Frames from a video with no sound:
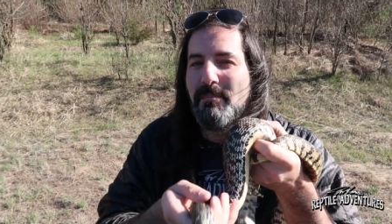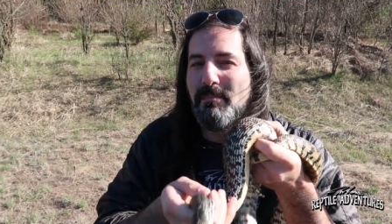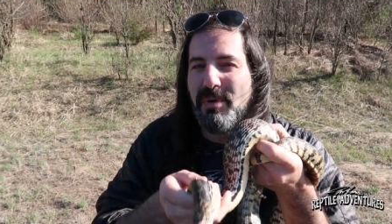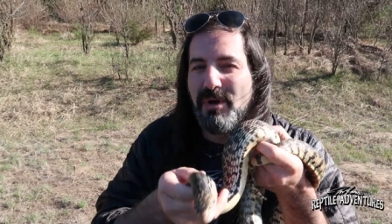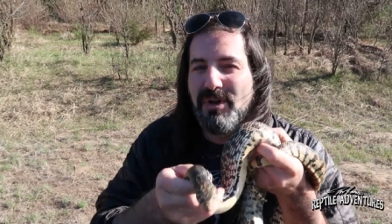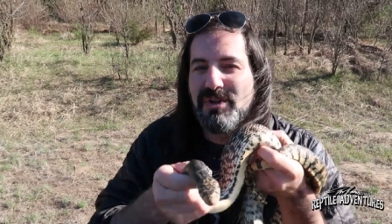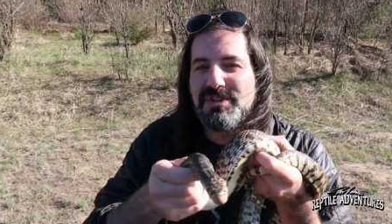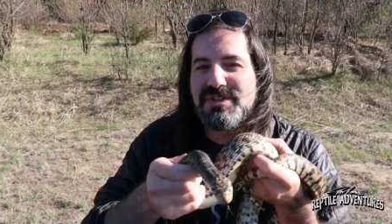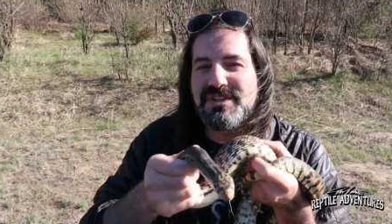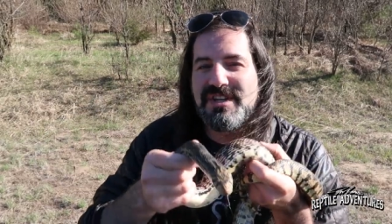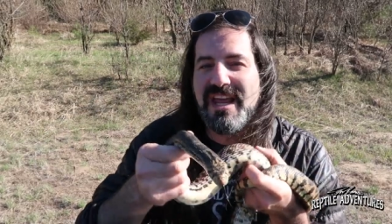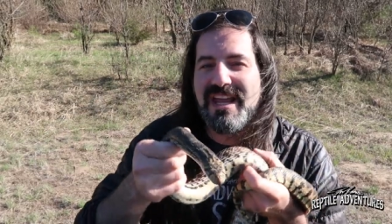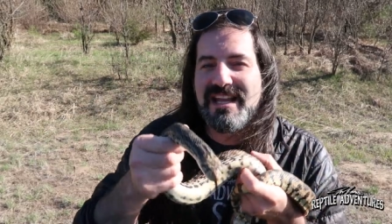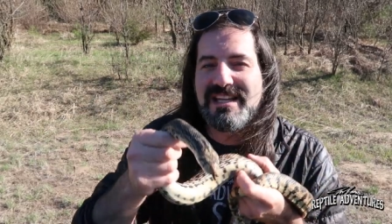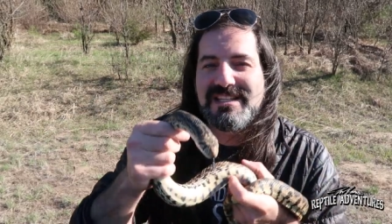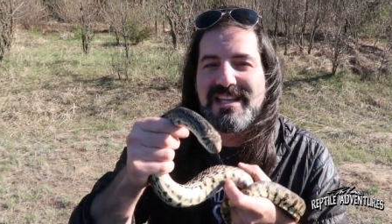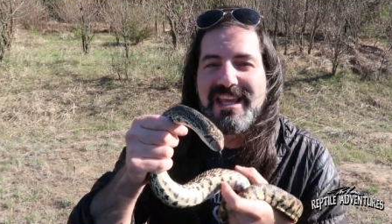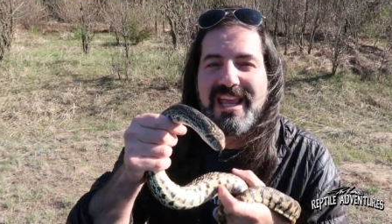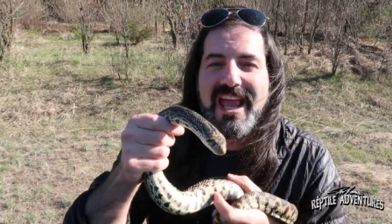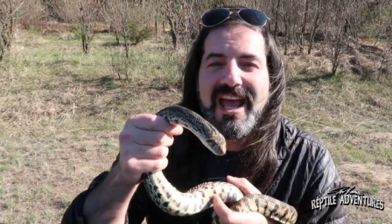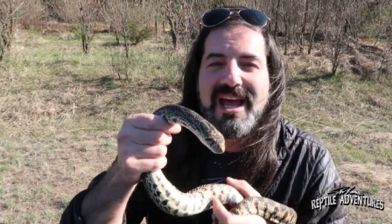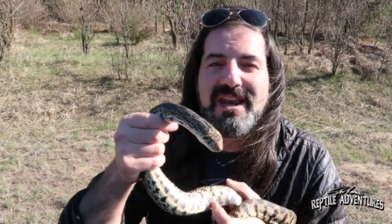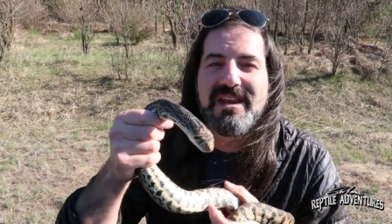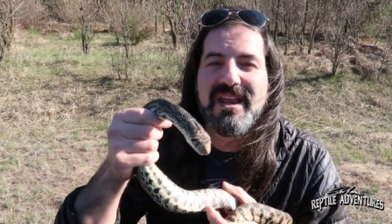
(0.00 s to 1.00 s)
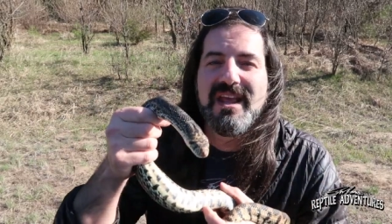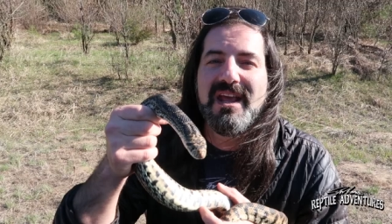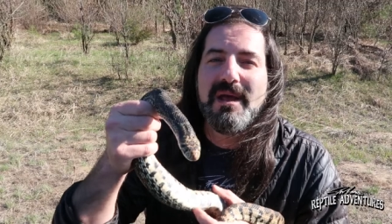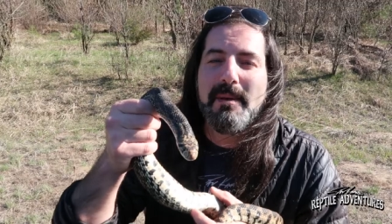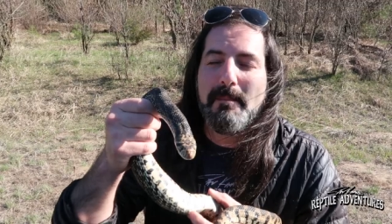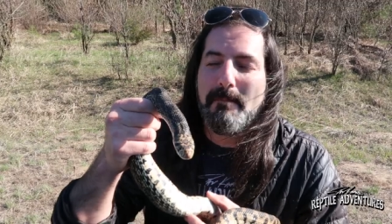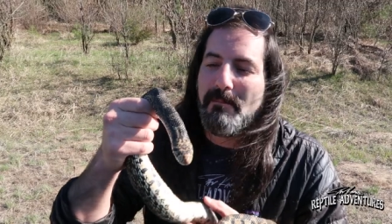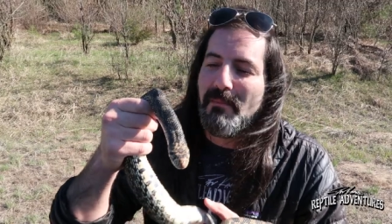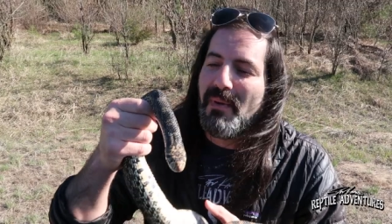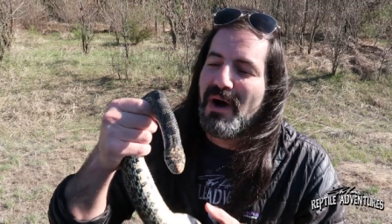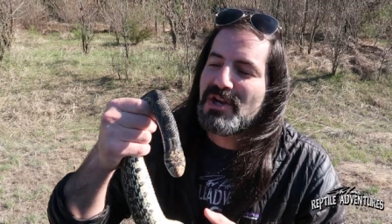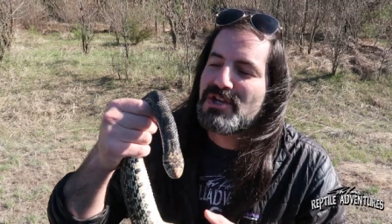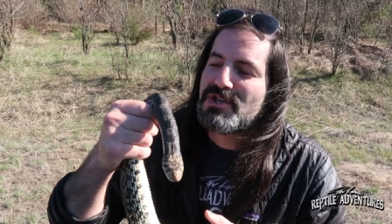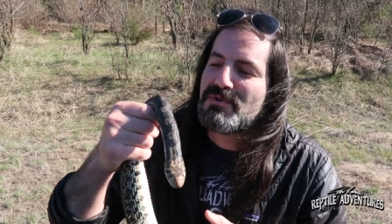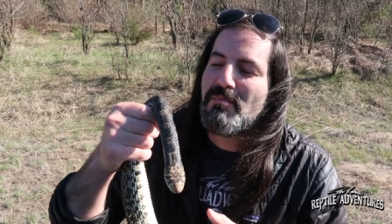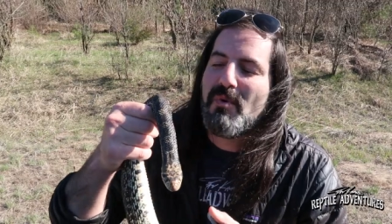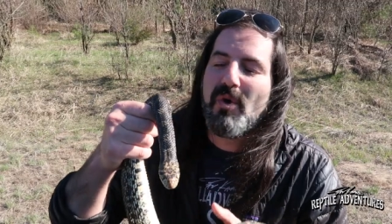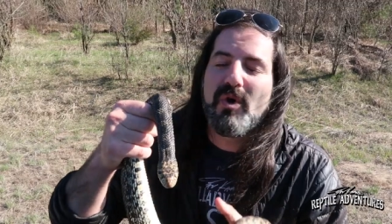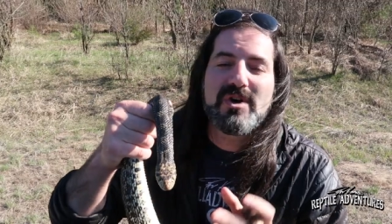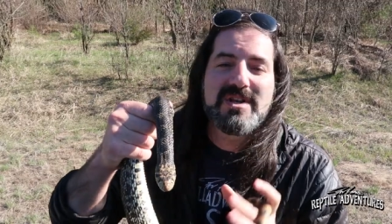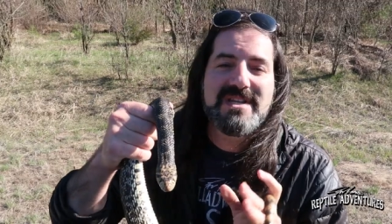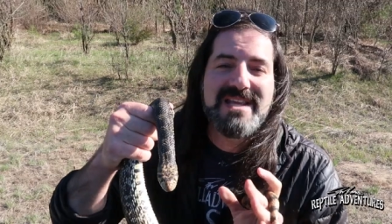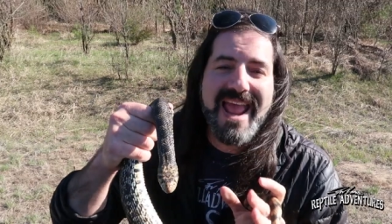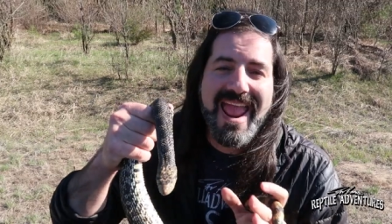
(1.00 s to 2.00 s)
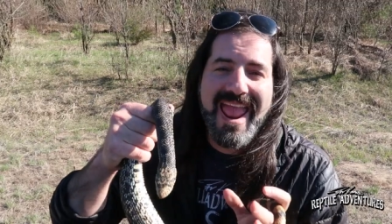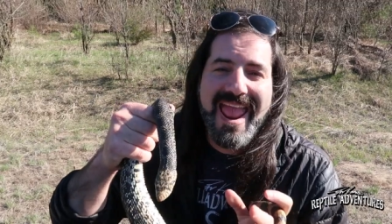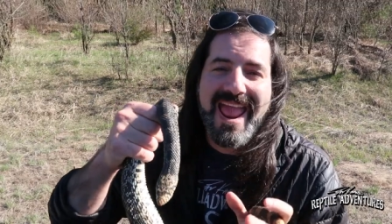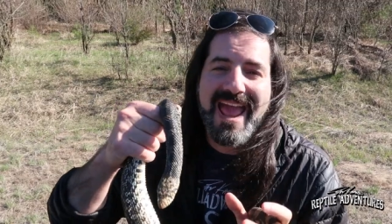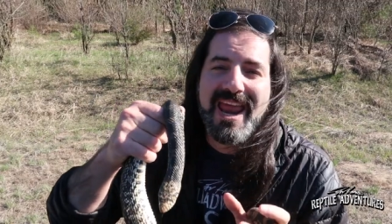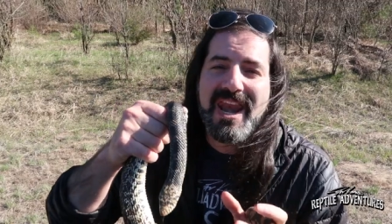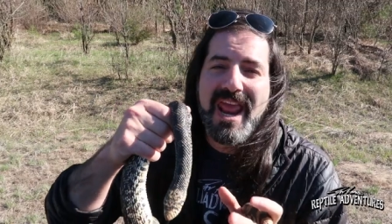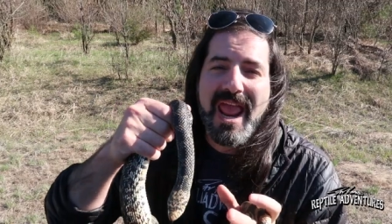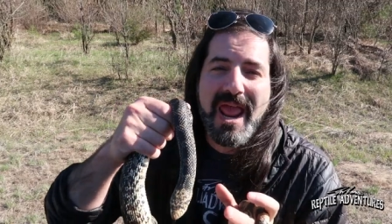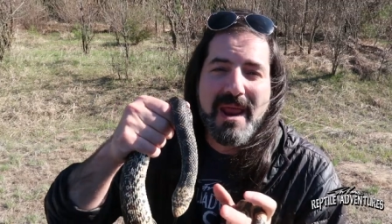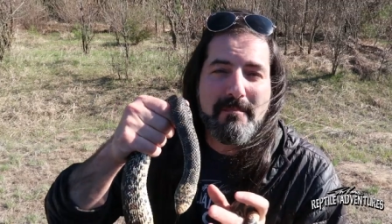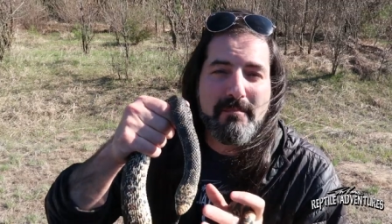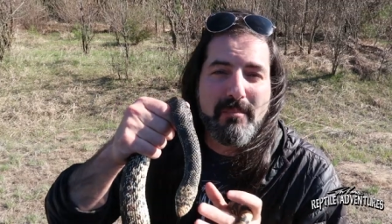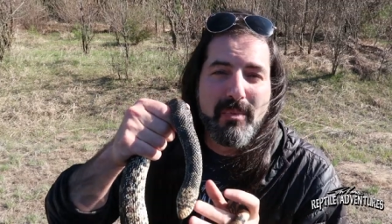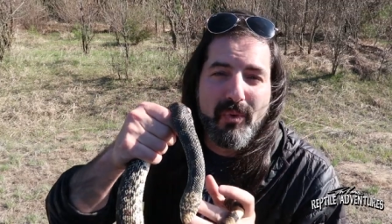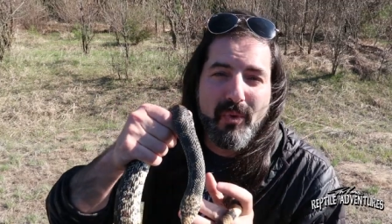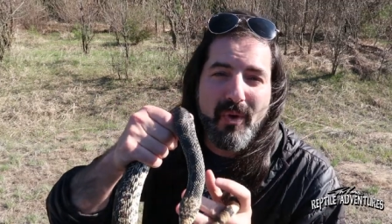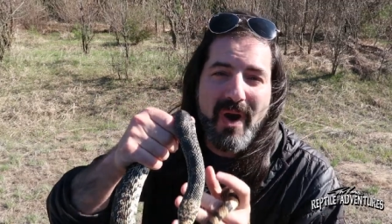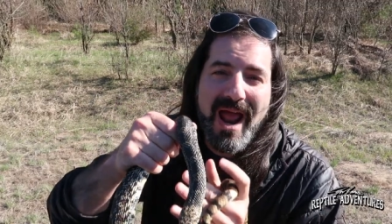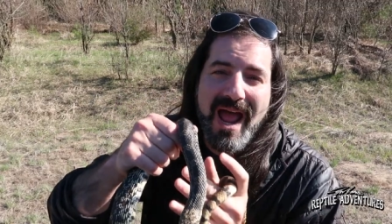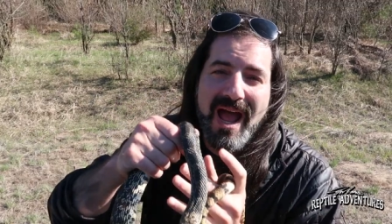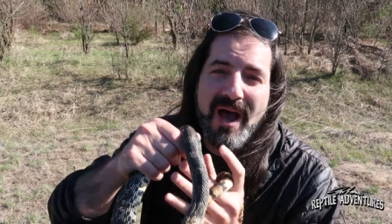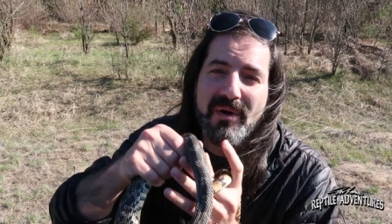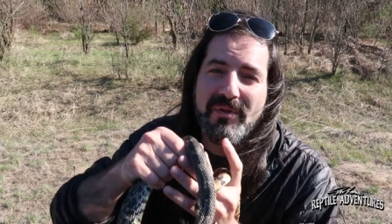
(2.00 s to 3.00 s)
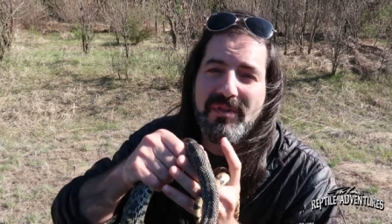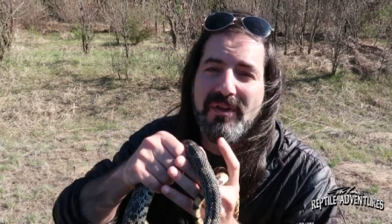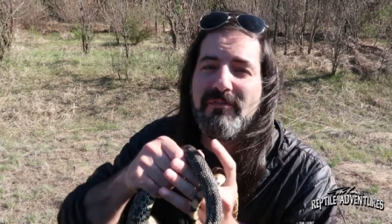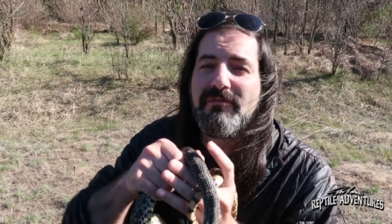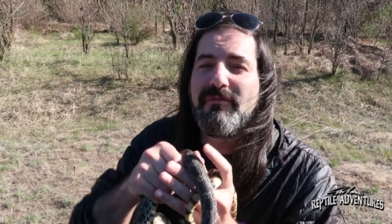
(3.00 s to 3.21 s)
bull snakes get much more tan and brown.